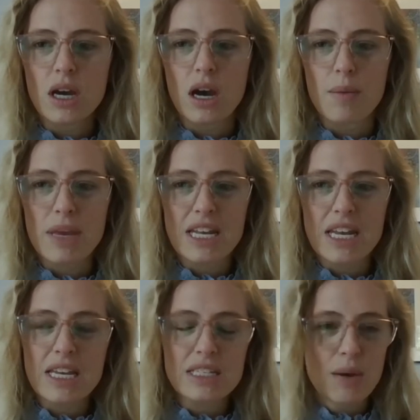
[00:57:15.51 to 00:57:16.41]
Um,
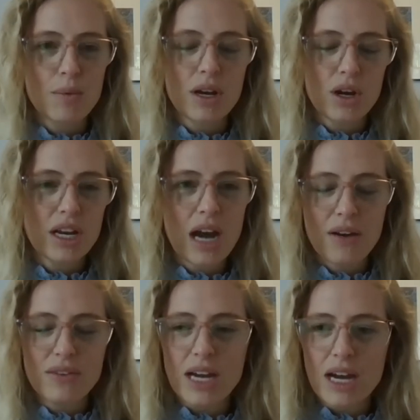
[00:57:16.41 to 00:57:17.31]
it is, I'm going to
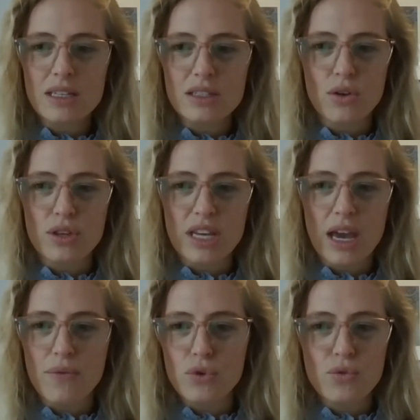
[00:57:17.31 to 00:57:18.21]
caveat. So
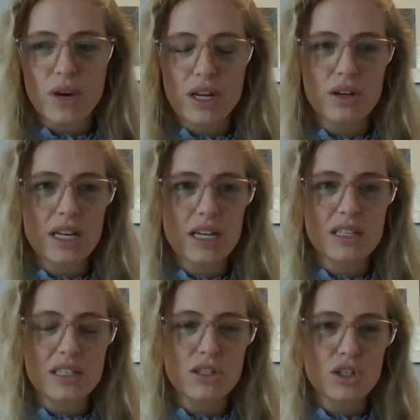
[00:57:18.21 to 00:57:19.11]
yeah, Food Finder is,
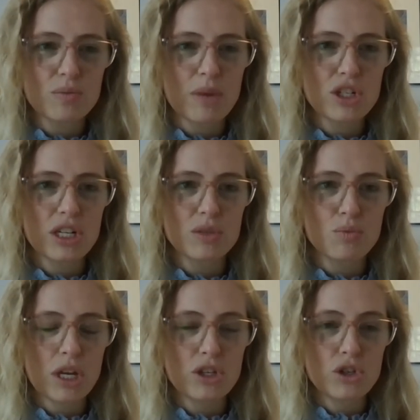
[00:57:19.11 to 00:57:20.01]
as I just mentioned, it's,
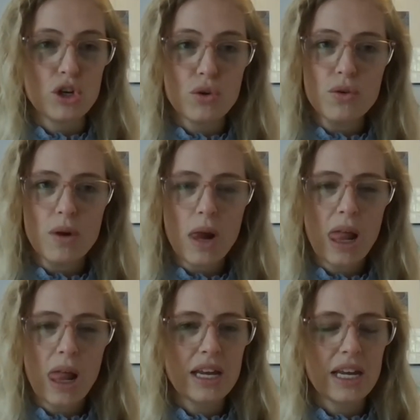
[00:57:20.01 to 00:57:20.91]
it's new.
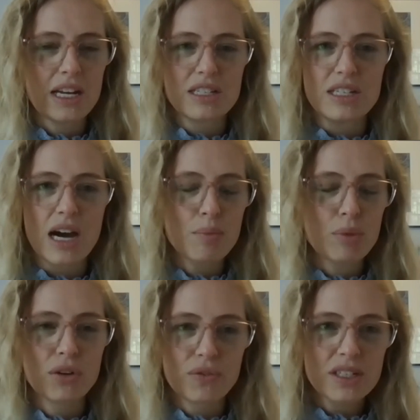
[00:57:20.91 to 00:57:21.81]
It is not
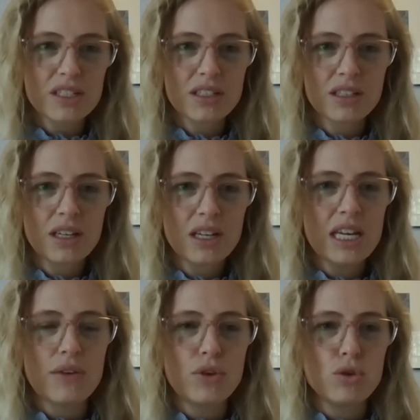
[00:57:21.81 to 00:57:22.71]
perfect.
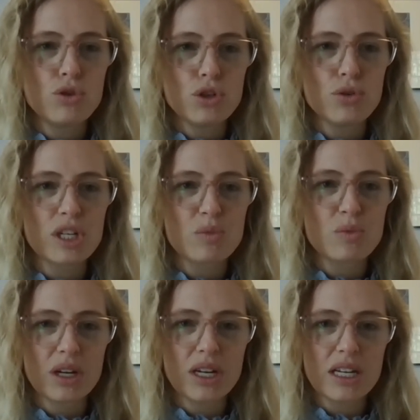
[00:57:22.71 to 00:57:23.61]
If you do
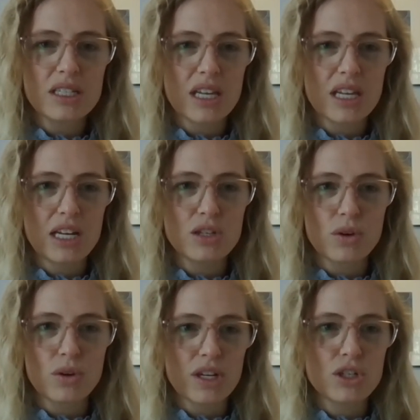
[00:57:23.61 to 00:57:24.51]
experience any
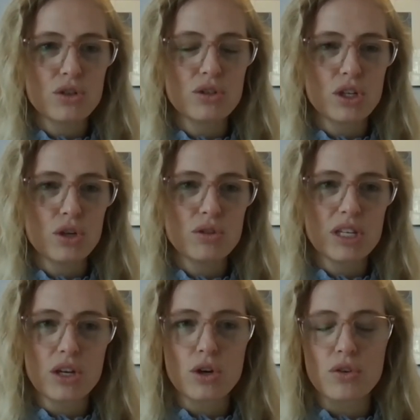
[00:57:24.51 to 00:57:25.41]
sort of issues in
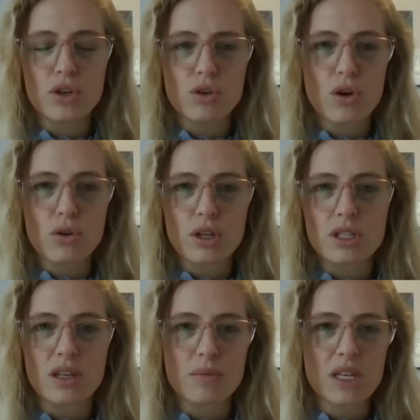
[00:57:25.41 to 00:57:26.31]
using it, or if you
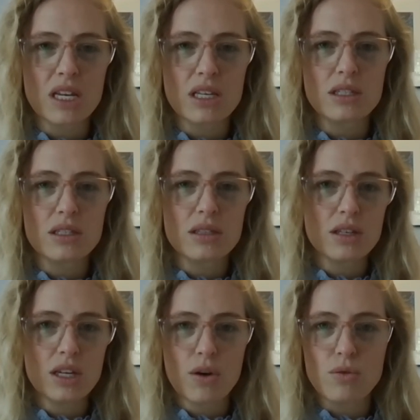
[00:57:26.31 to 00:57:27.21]
notice something is,
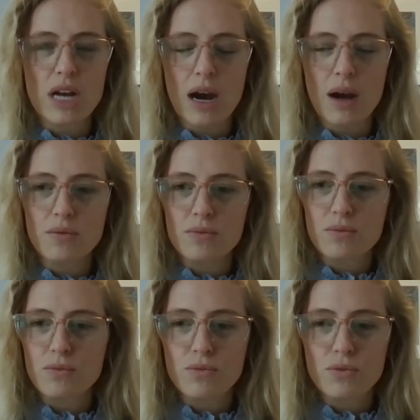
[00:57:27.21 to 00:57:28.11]
you know, not
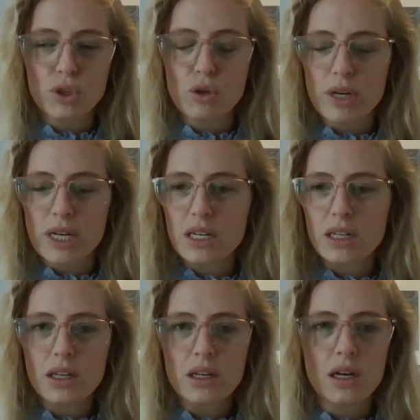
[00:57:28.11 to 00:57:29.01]
fluid,
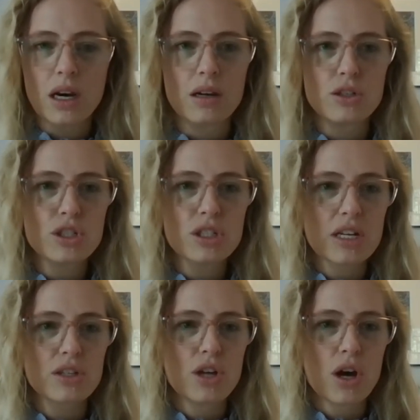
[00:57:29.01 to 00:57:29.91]
uh, just let
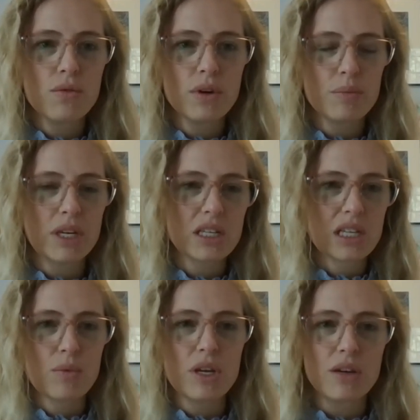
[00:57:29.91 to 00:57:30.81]
us know because
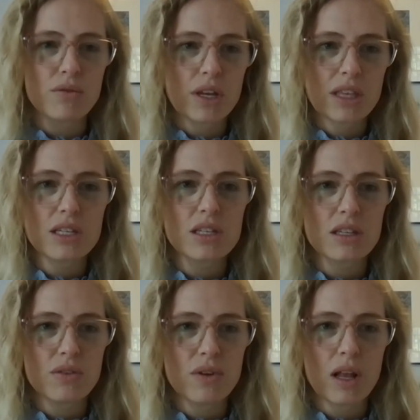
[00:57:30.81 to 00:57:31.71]
then we can run that to
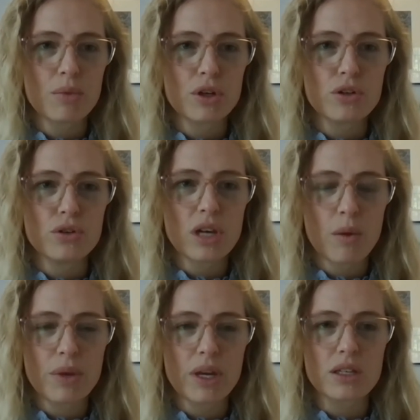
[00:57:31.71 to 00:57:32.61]
the developer who's
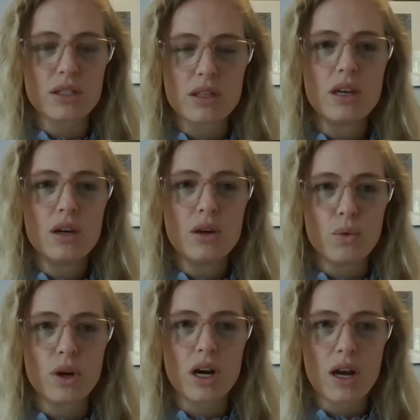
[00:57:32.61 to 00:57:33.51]
helping us
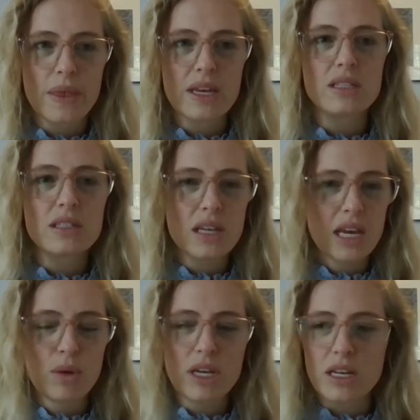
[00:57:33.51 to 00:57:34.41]
work on this
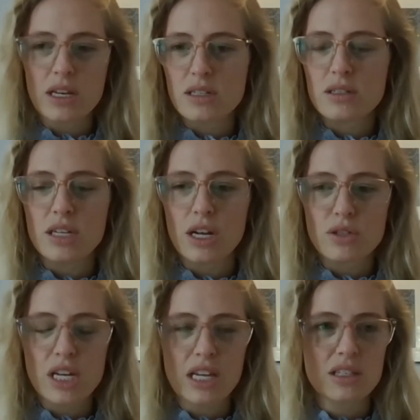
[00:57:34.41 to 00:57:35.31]
and we can, you know,
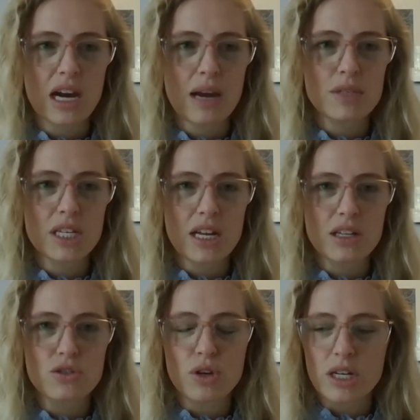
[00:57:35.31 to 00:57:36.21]
take the time to get
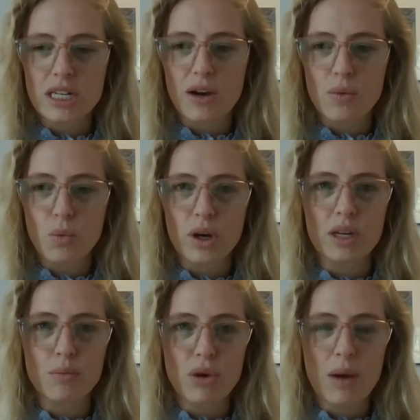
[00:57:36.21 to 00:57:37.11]
it straightened out and
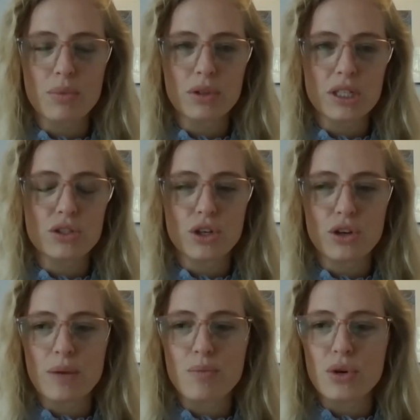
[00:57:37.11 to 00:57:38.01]
working properly. So
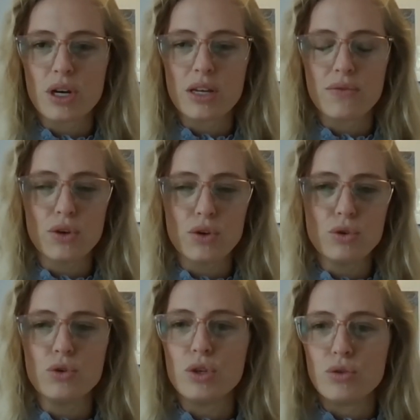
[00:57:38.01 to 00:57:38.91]
your input, if you
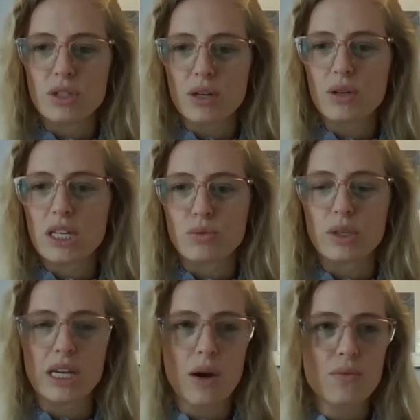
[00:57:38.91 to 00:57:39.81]
do use it, is
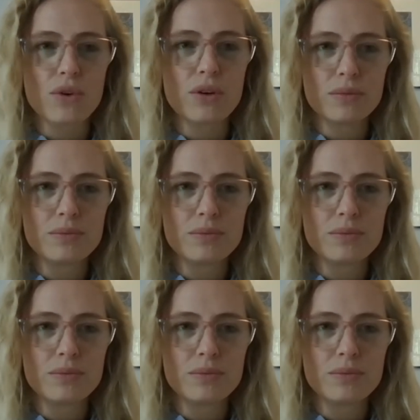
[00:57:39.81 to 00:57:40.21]
really helpful.